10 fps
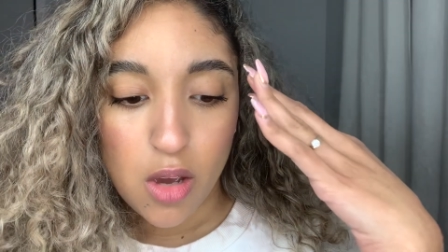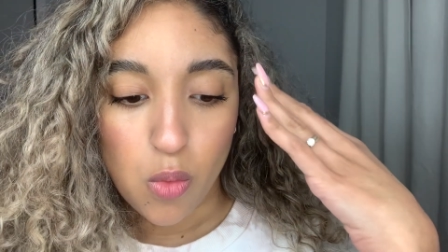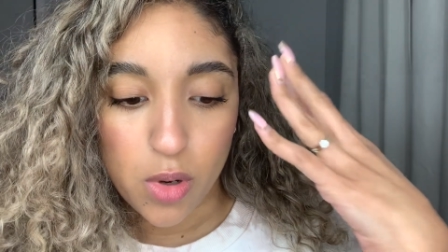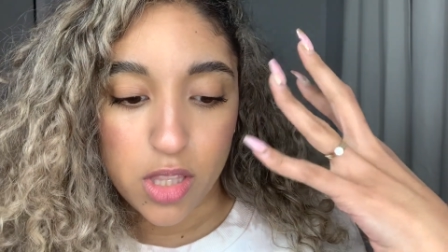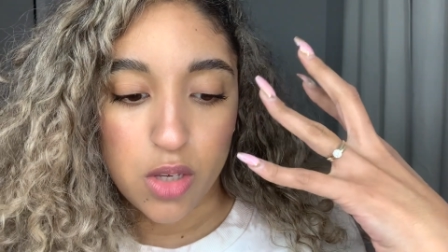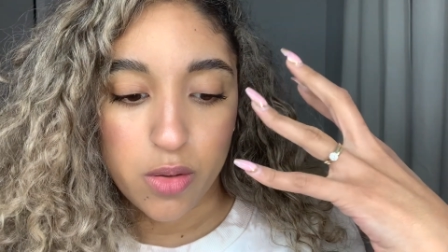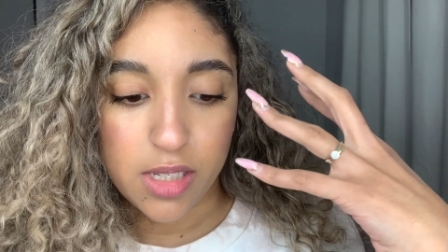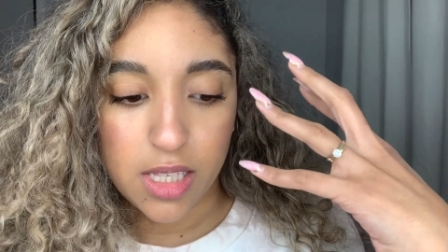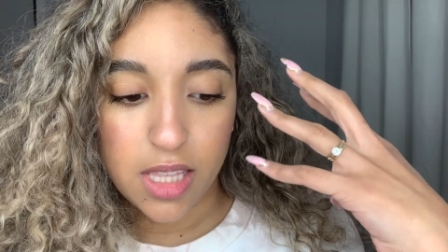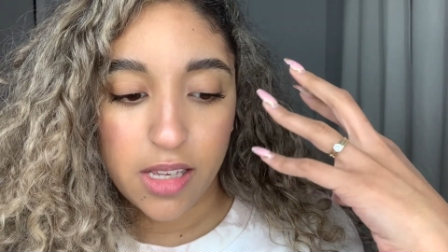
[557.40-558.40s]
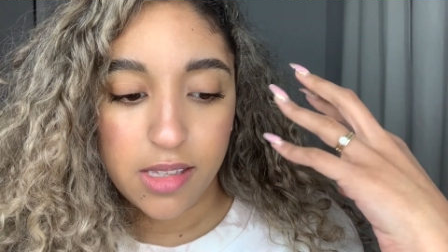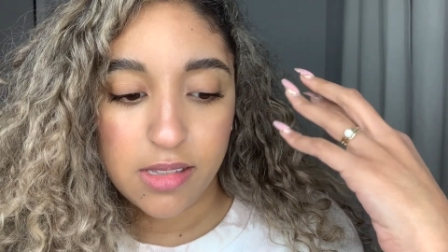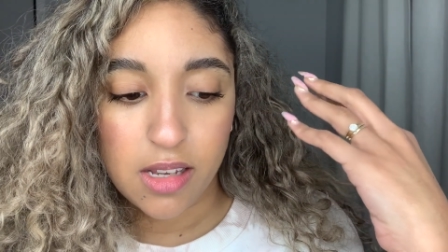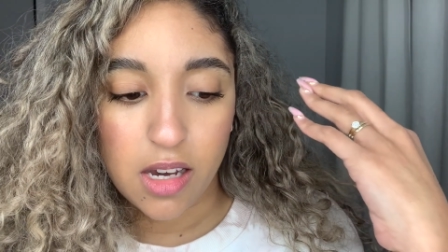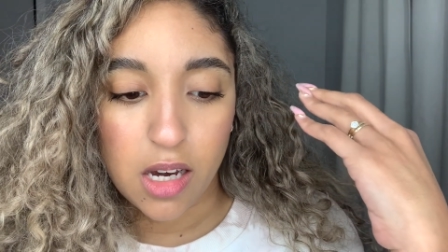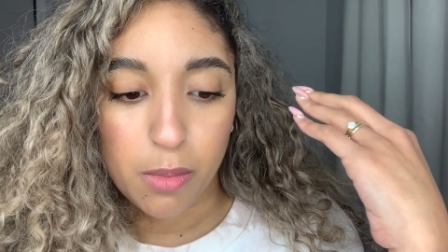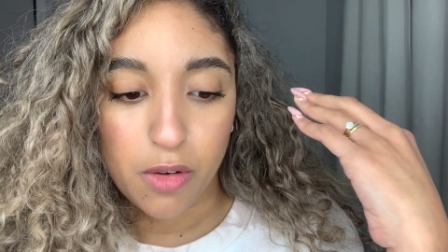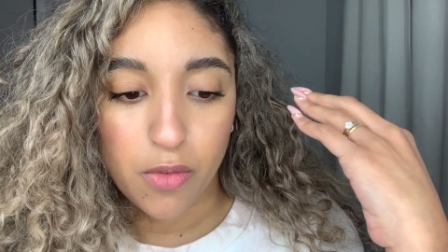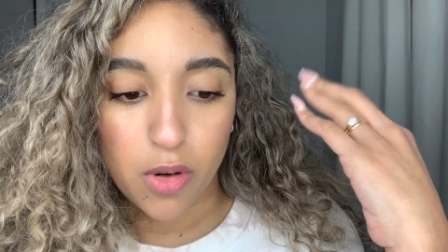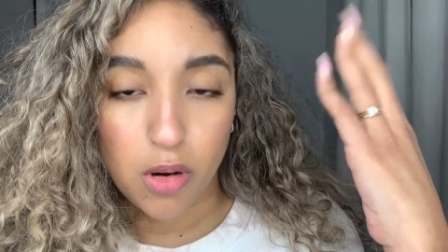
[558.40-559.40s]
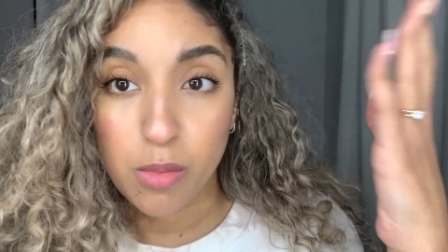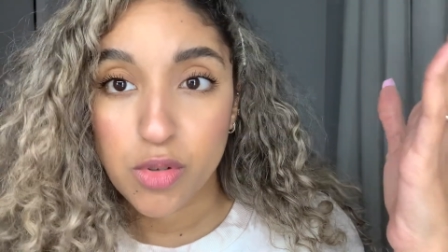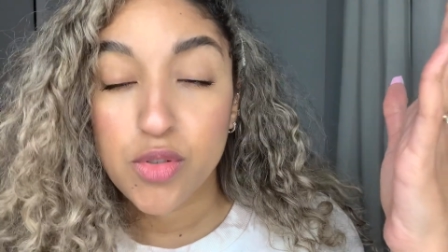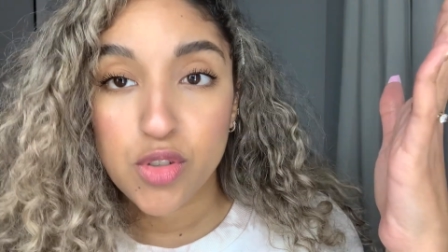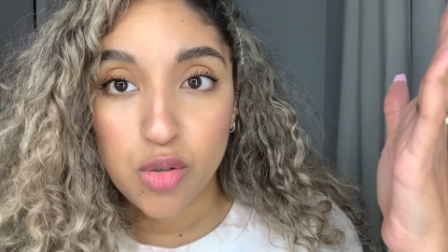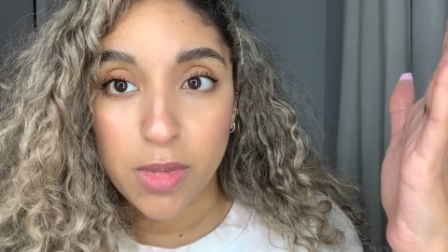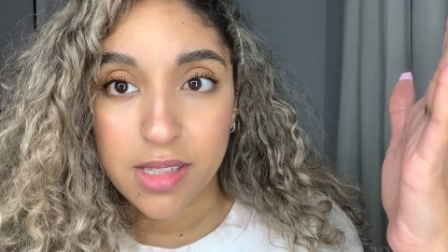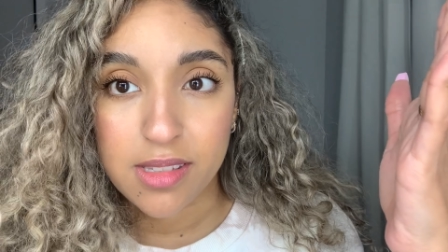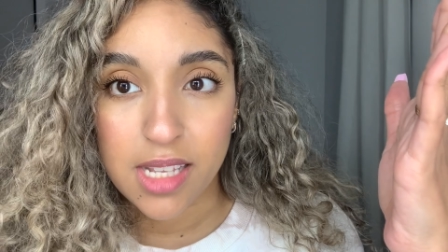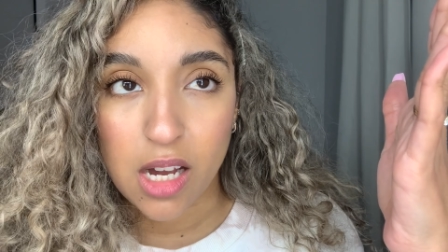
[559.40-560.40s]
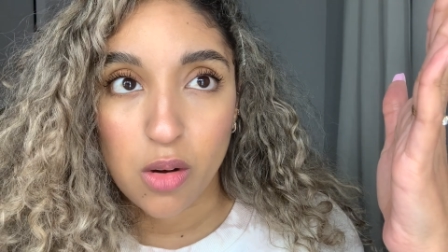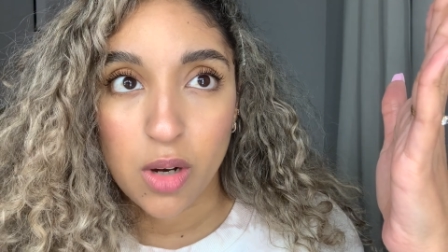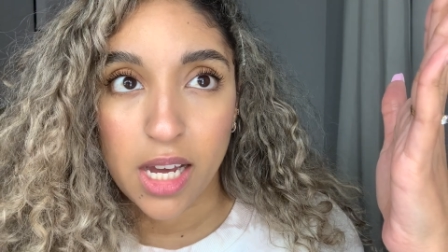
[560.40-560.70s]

with using this um, for almost two months now,